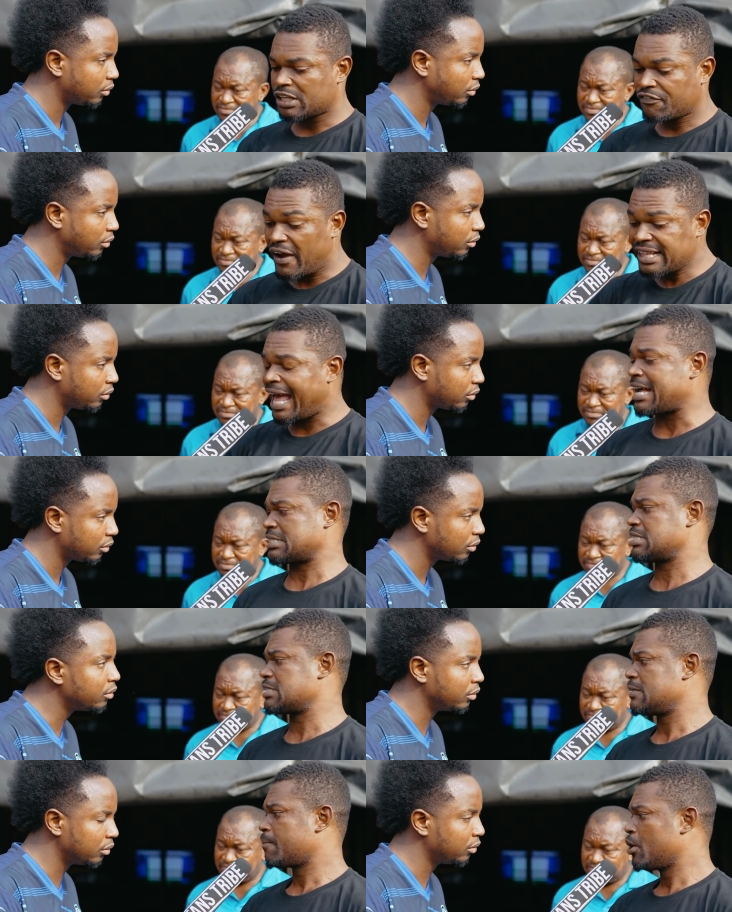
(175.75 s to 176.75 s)

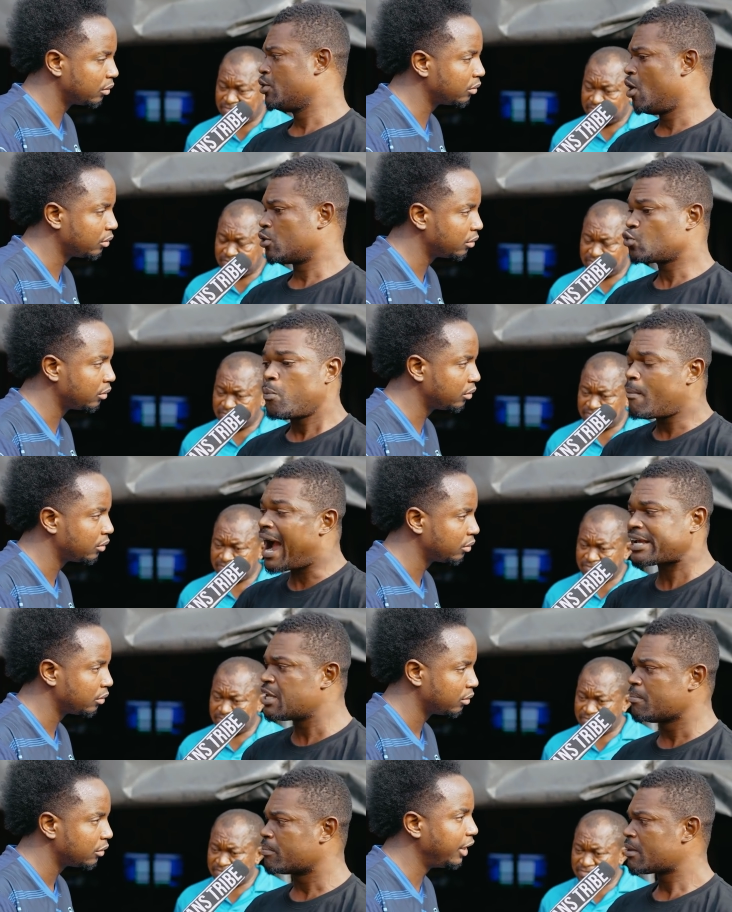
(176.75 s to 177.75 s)
Speaker 1: defenders, you know, to
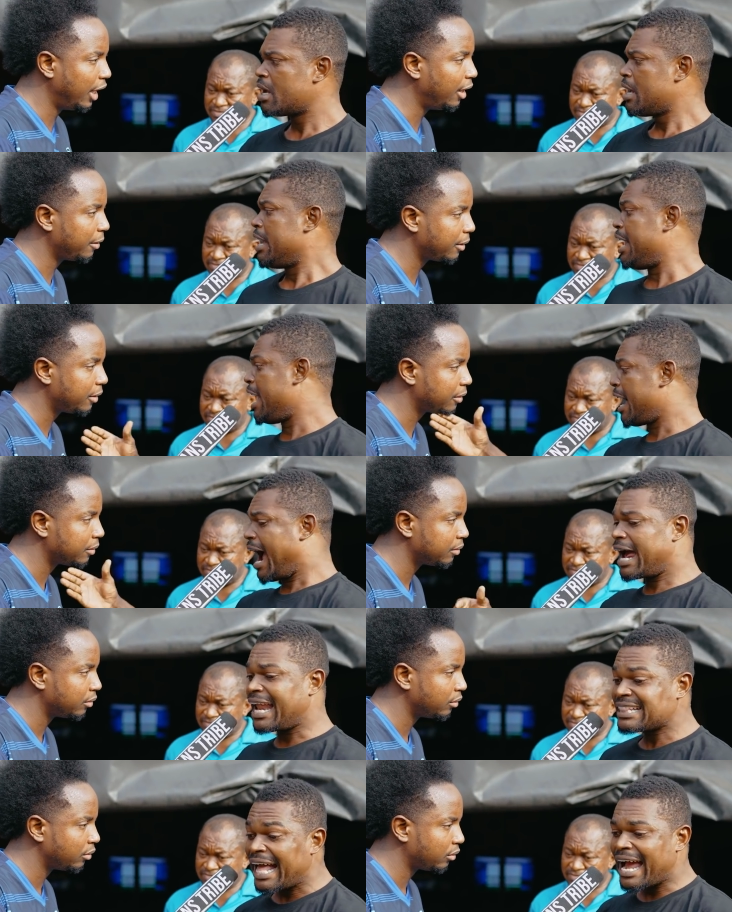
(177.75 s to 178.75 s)
mark him.
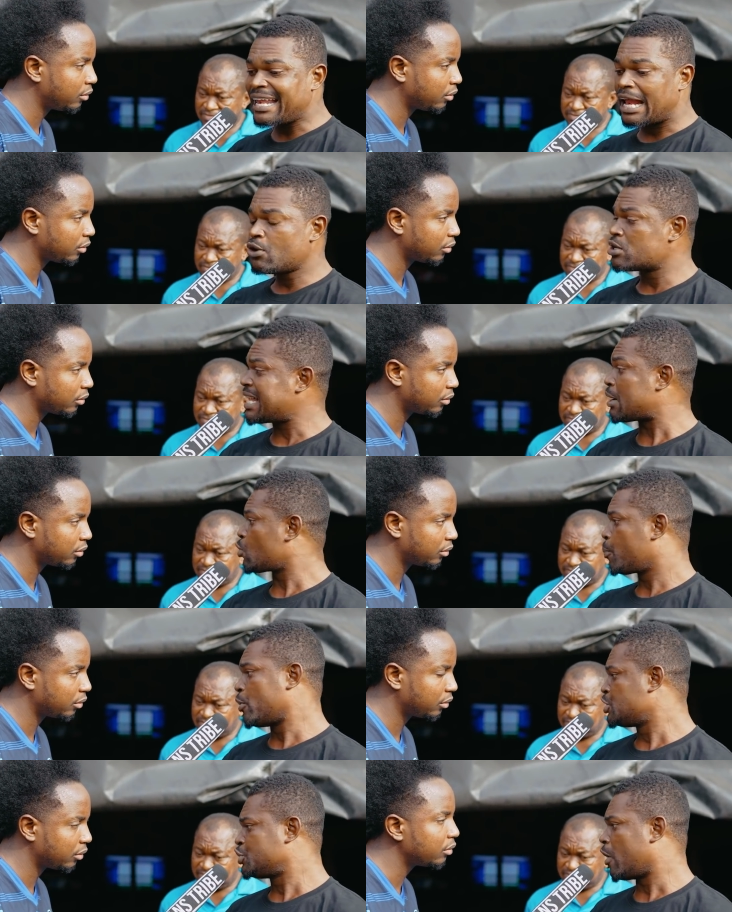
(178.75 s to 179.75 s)
An attacker that knows how to
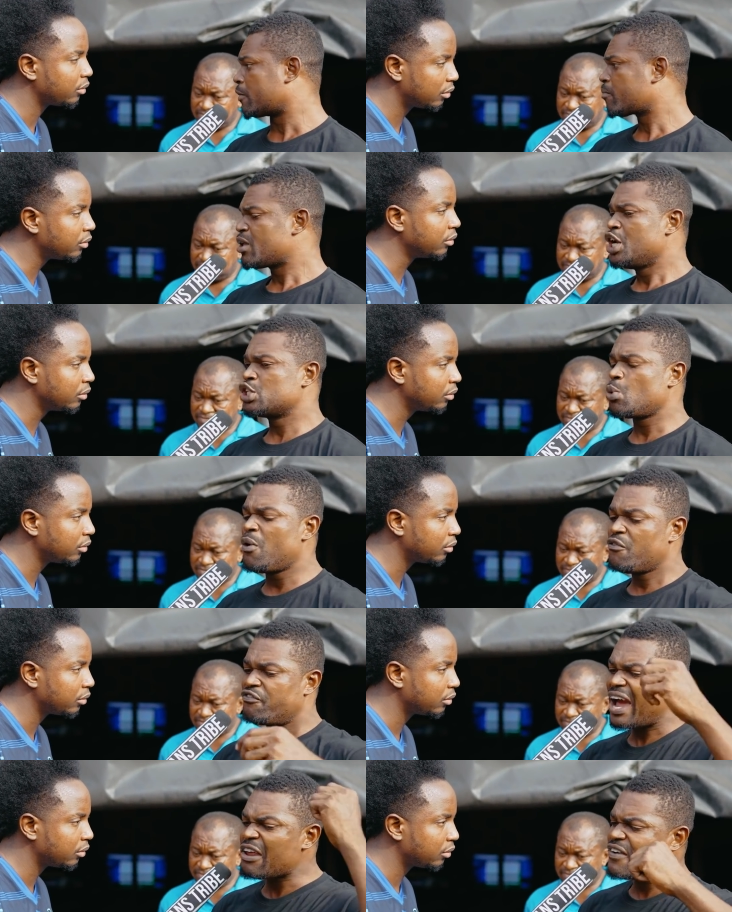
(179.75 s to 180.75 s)
position, it will be
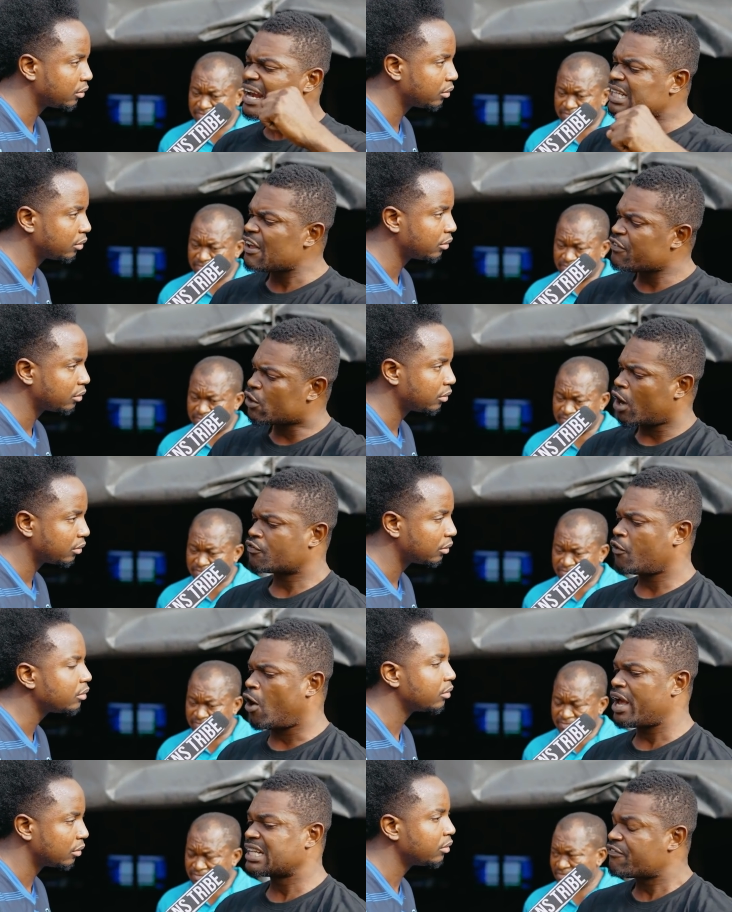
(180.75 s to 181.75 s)
very, very difficult
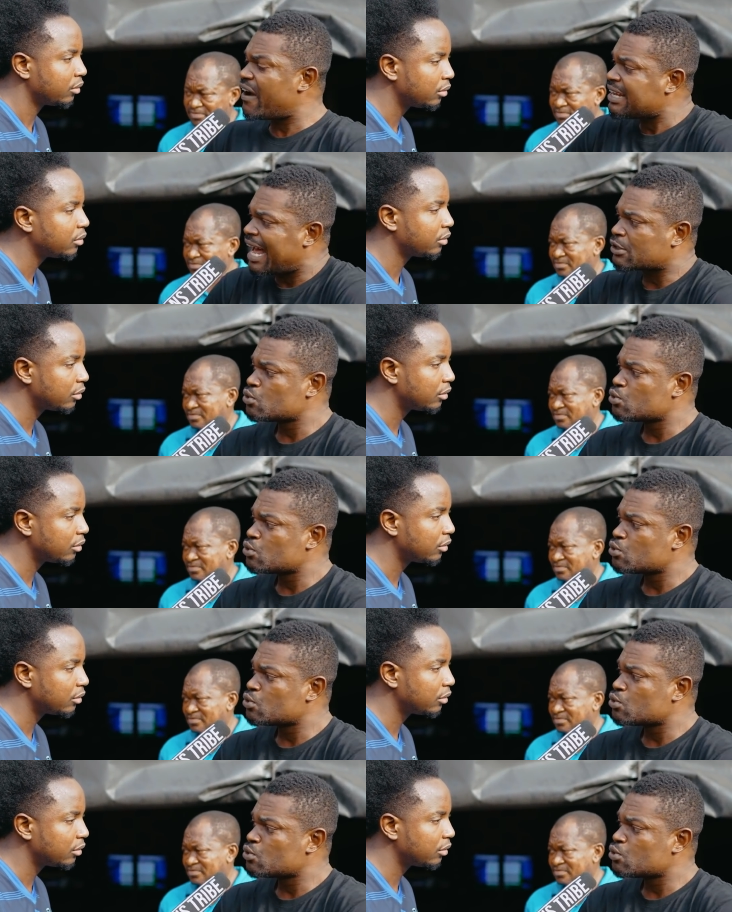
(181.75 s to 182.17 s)
for a defender